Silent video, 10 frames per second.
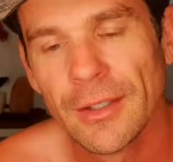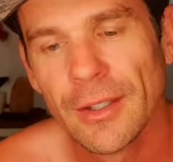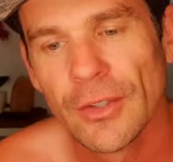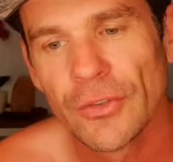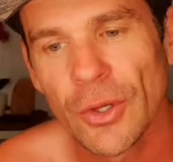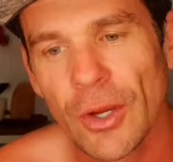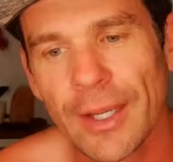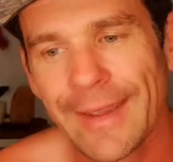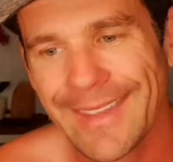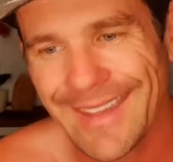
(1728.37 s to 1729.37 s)
So
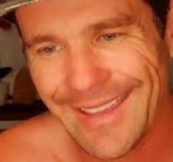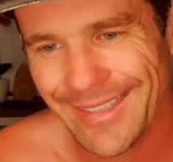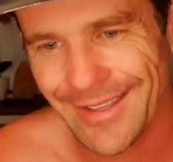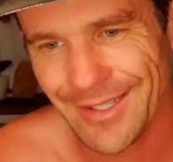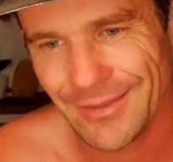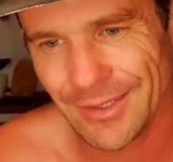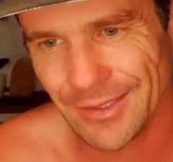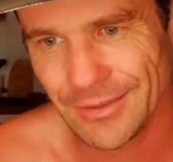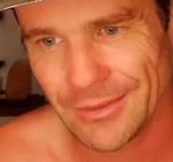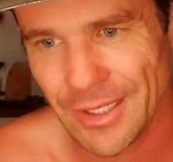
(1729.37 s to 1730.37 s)
I get that
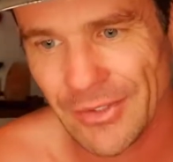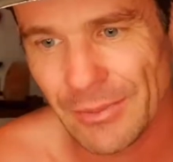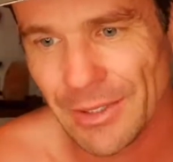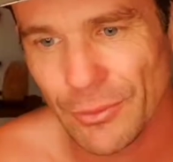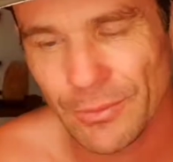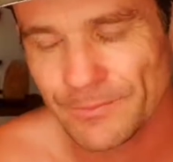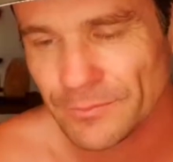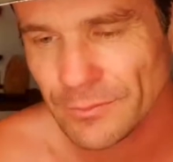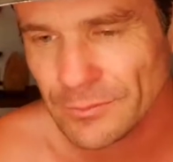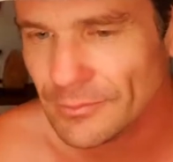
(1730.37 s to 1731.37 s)
at a deep level.
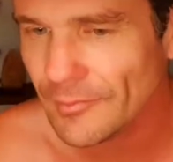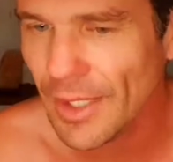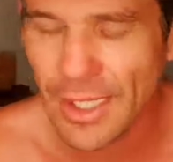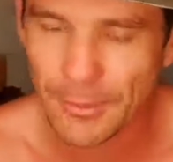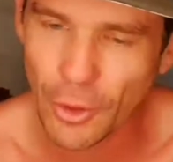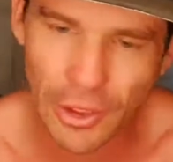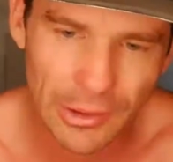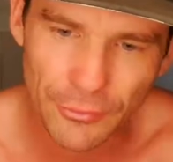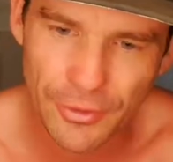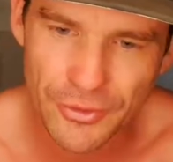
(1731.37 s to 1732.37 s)
And I'm no
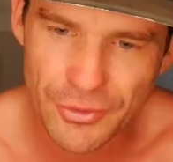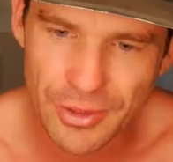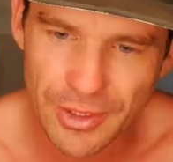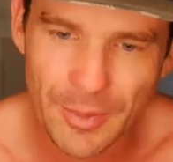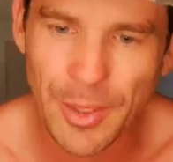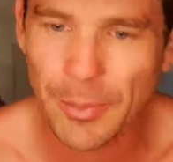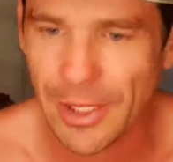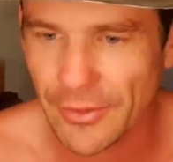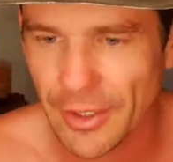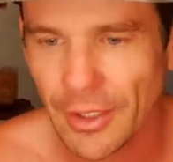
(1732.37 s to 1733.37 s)
longer frustrated. And people
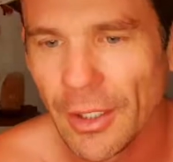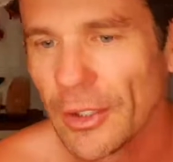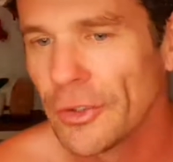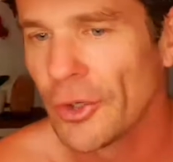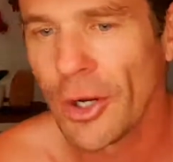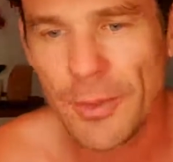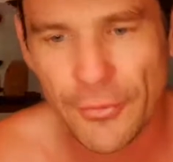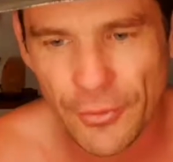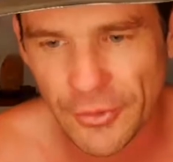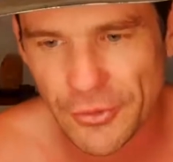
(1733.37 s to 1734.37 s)
out there, don't be
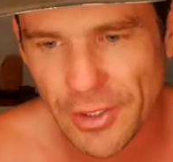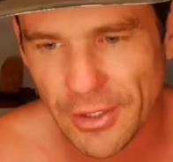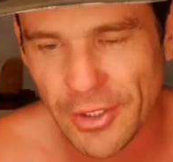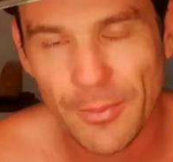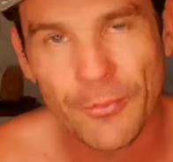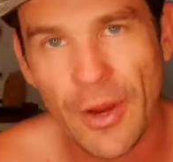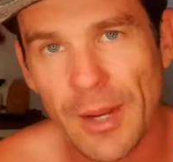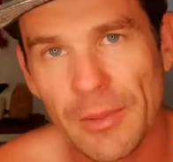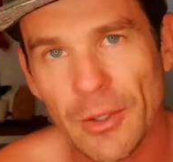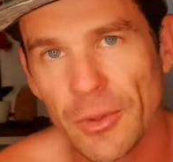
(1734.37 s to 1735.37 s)
frustrated at your
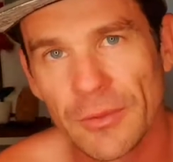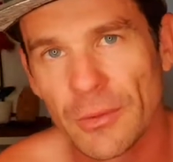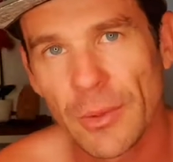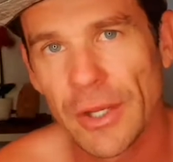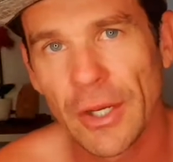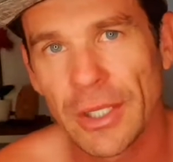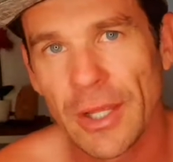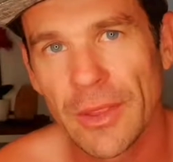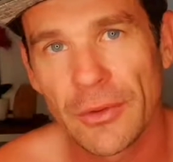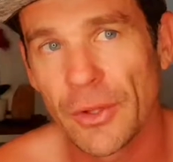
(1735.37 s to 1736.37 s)
family or whatever when they don't
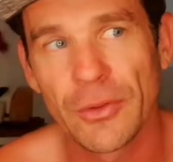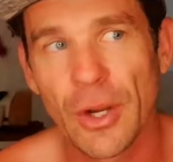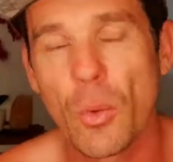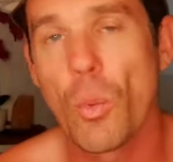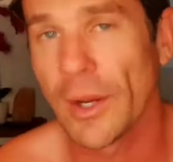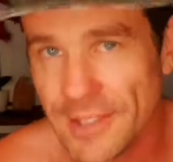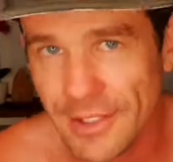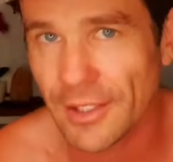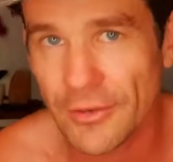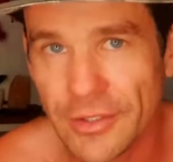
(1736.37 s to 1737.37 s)
get that. They don't want to
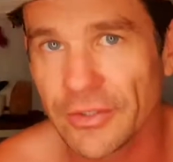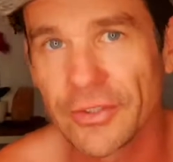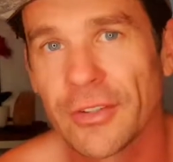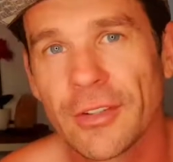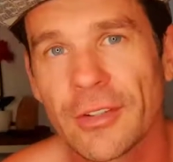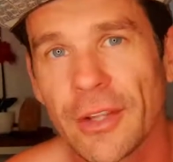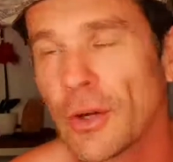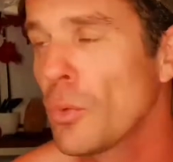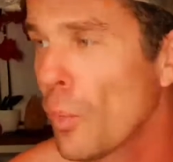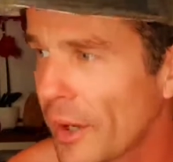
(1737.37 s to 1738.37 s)
get this. They
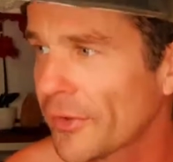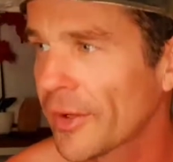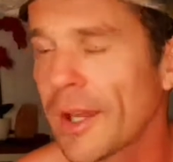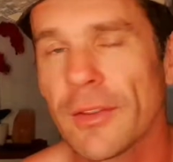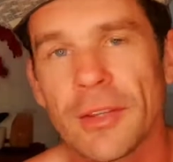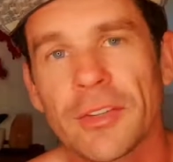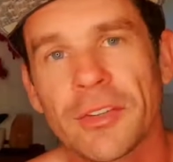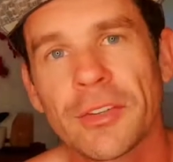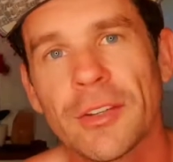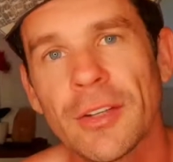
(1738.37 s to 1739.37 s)
don't want to get
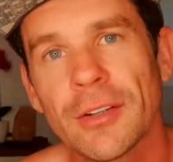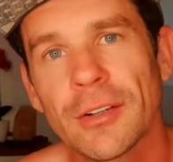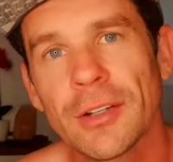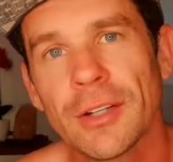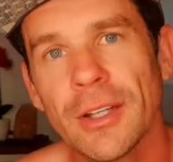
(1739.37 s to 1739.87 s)
this, right?